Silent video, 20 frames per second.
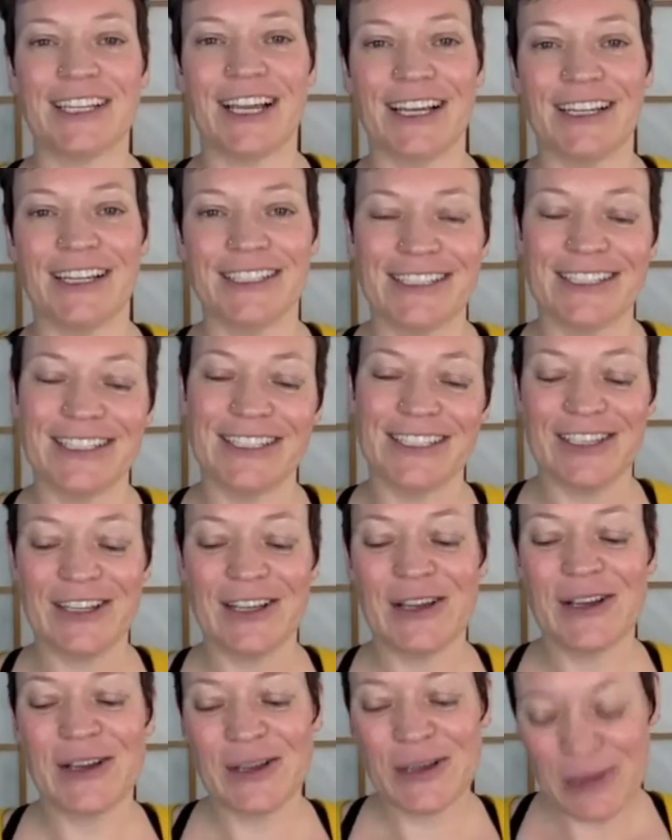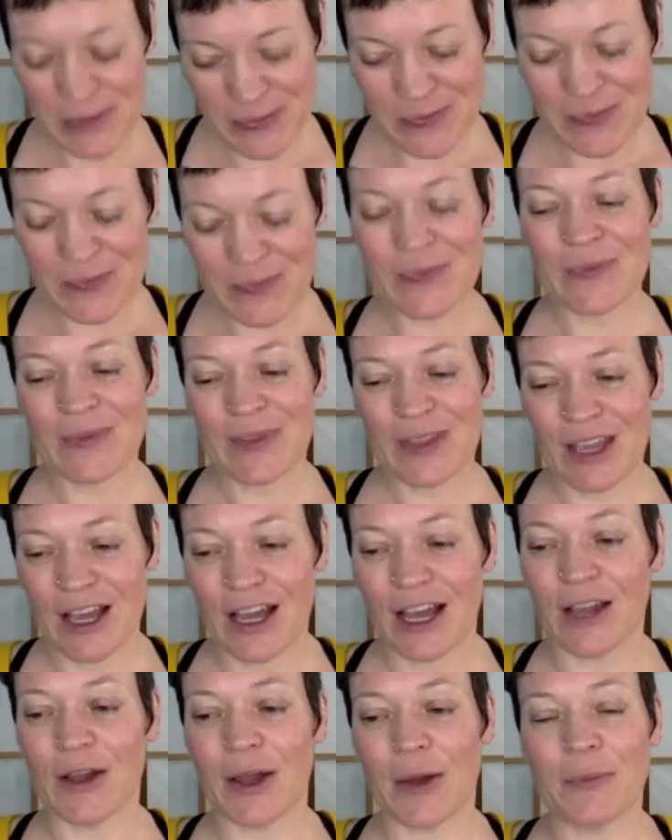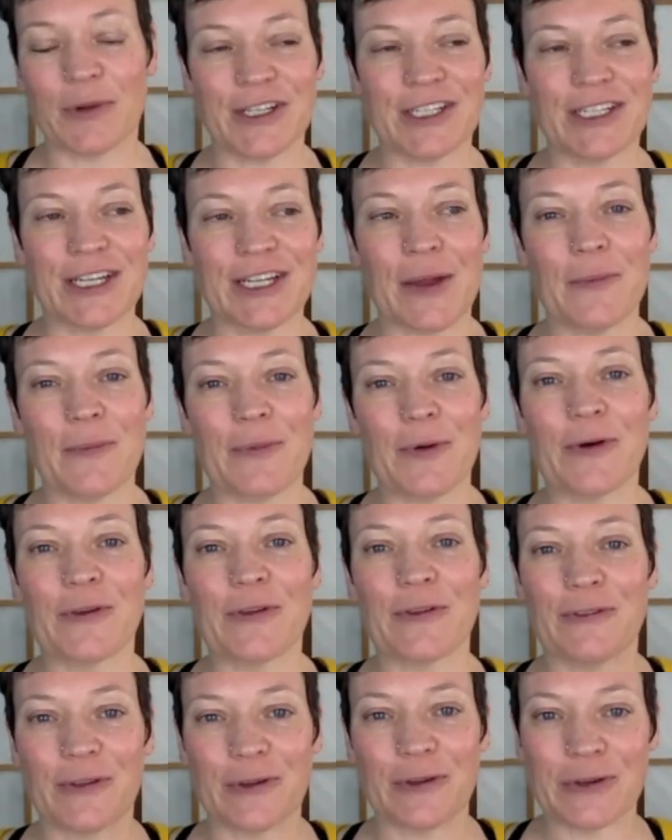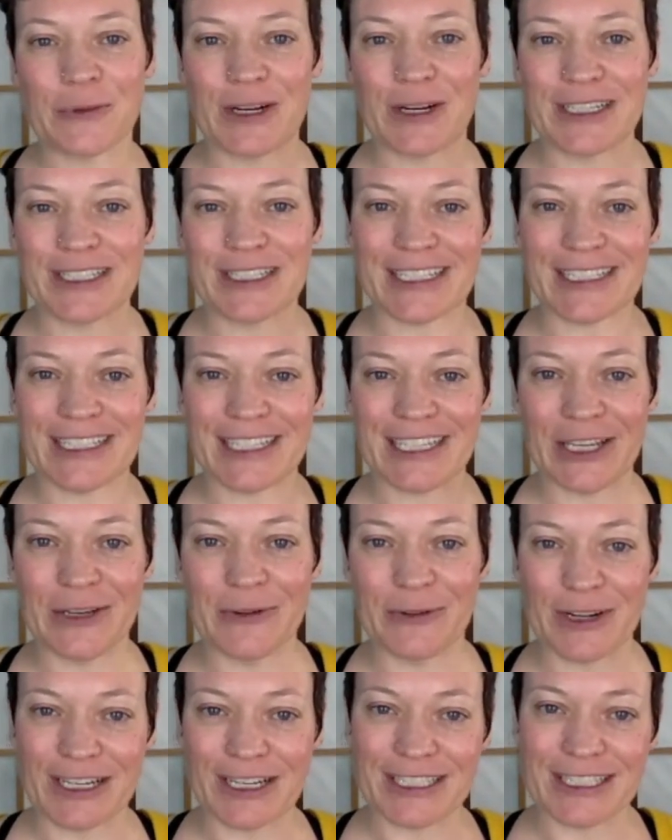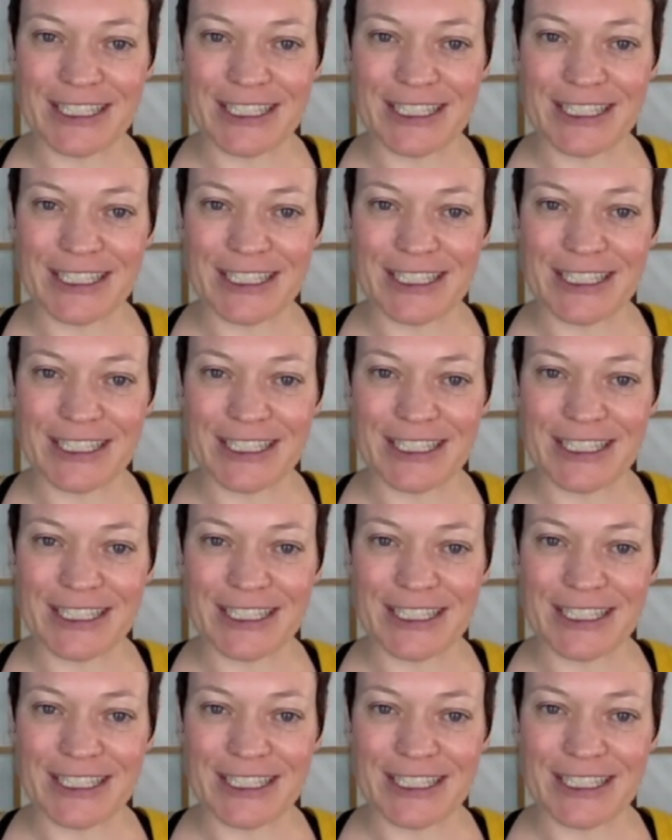Yes. I appreciate both of those words as keywords